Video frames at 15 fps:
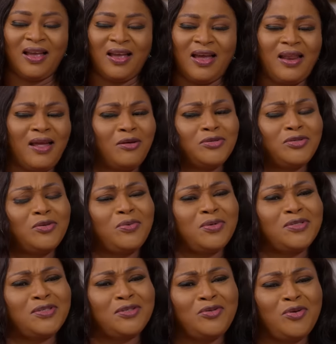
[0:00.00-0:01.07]
And I also
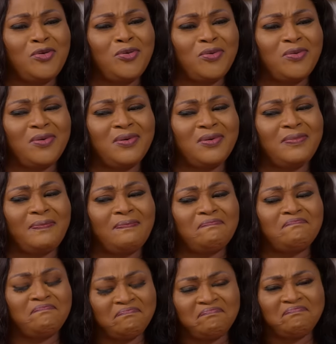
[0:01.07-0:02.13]
want to know,
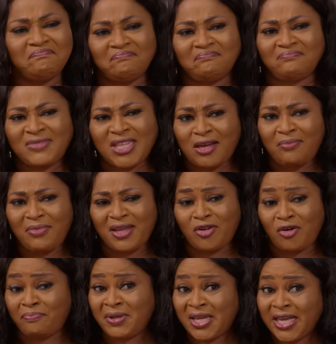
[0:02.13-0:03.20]
tell me
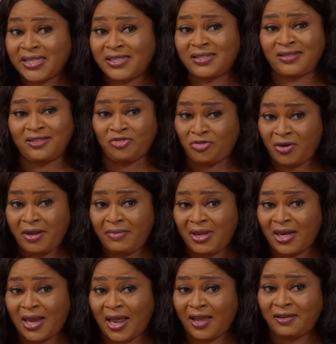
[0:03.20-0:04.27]
your biggest dream
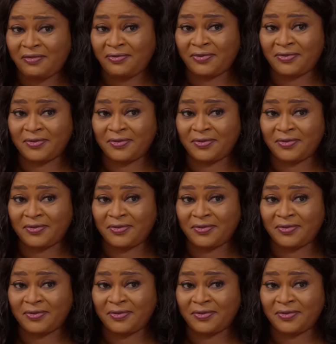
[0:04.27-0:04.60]
in life.